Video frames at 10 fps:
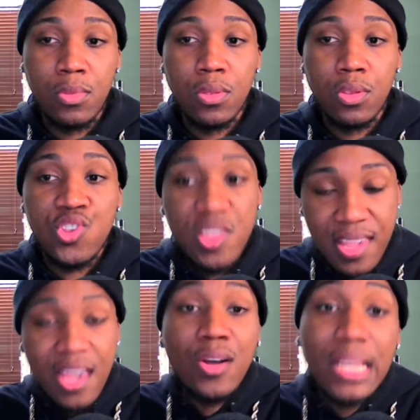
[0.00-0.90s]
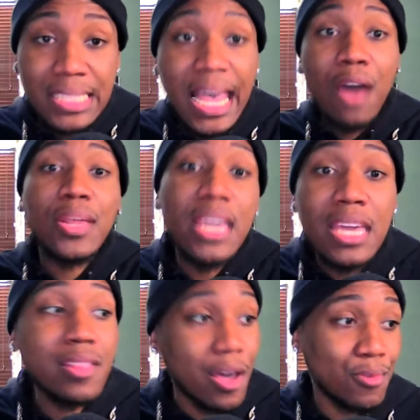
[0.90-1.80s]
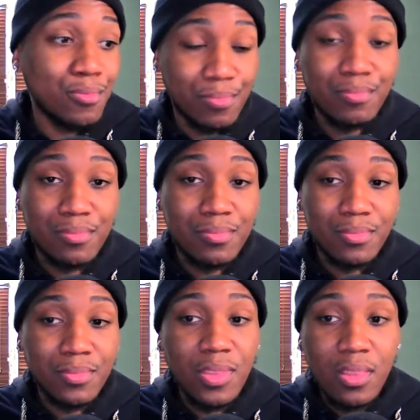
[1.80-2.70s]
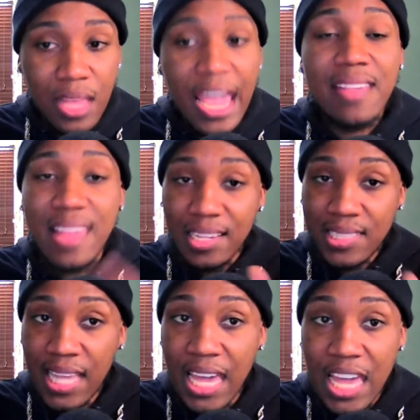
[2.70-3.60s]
Gizelle gets all the heat though as I said,